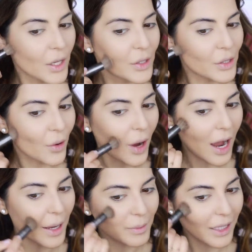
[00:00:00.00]
So
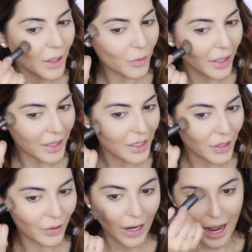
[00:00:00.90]
I'm getting ready
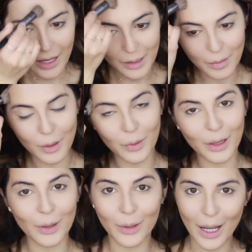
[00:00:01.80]
to go to Aspen
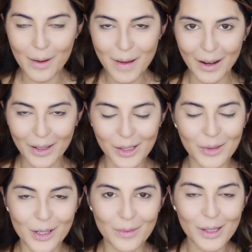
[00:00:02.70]
with L'Oreal Paris,
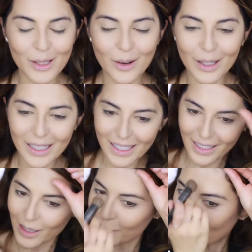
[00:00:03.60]
which I'm so
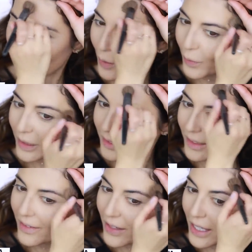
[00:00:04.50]
excited about. We're
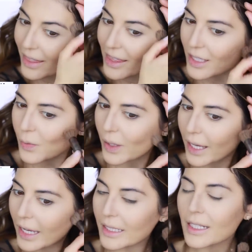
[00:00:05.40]
leaving this
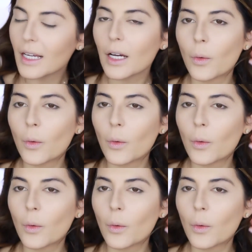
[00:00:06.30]
weekend.